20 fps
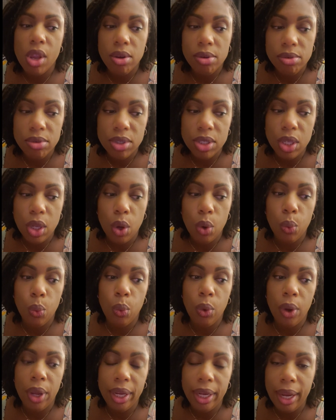So
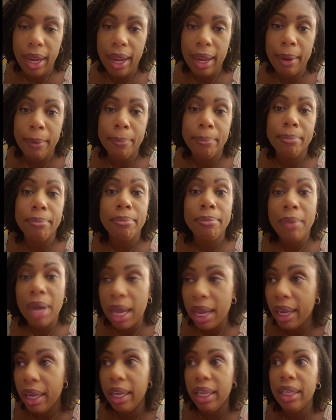what a
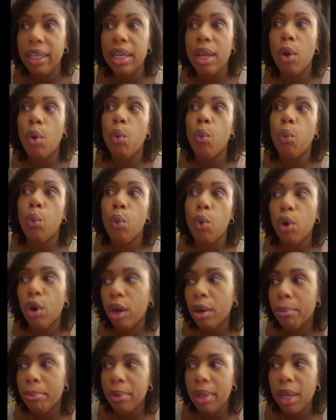mind
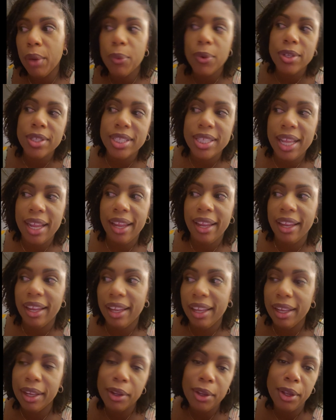warp. I won't say
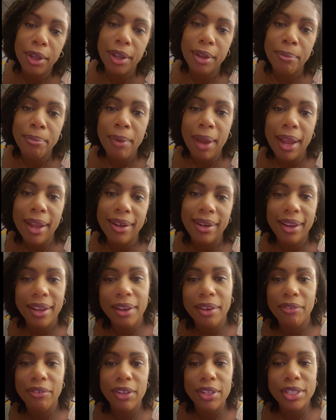mind
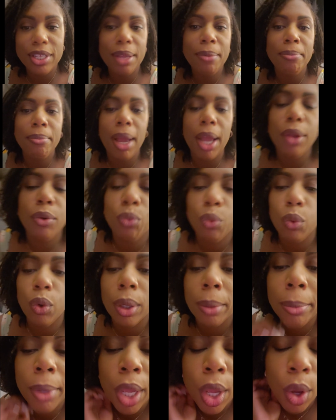F, I'll say mind
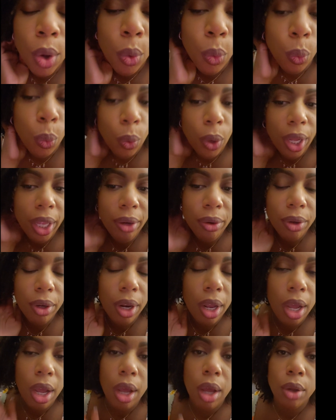warp. What
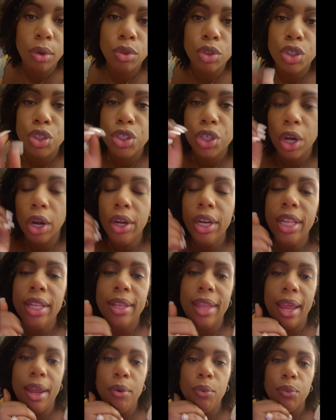a journey
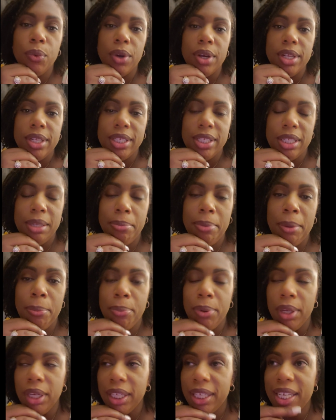that was to be
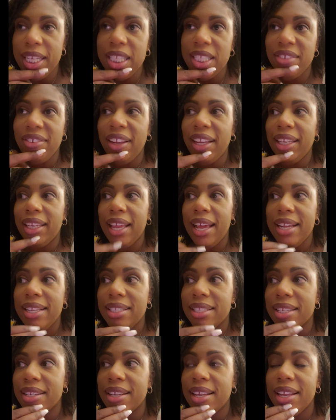pulling these faint
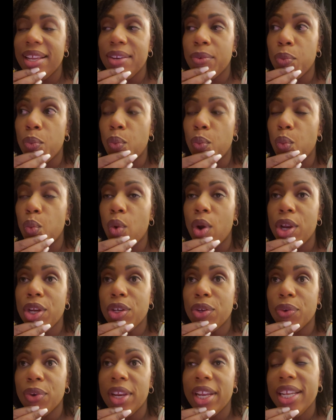lines and
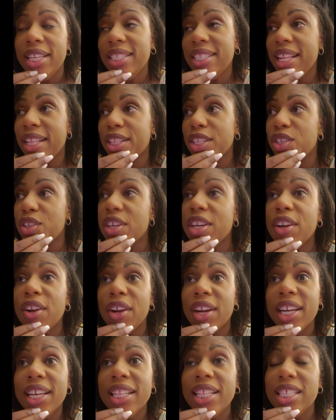wondering, is that the
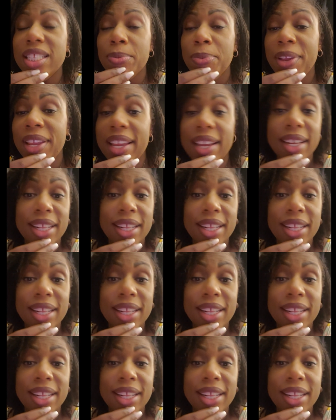trigger, or could this be it?